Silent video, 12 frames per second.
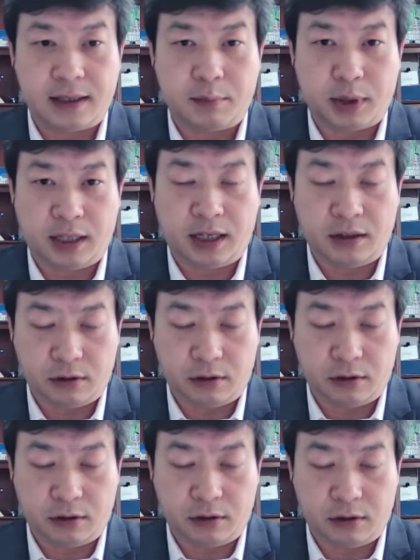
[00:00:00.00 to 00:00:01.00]
But under the
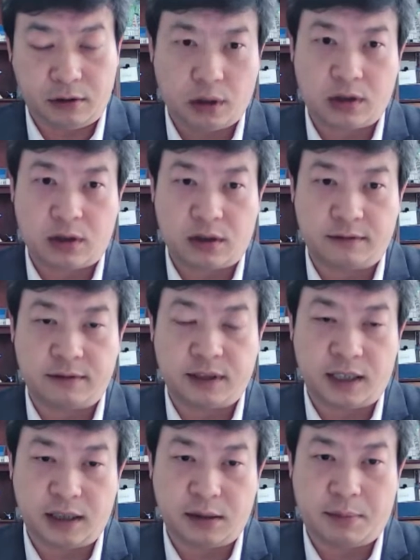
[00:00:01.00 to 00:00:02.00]
framework of
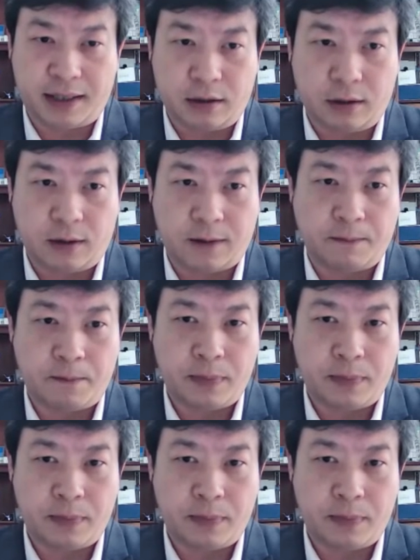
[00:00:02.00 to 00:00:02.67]
Chinese patent law,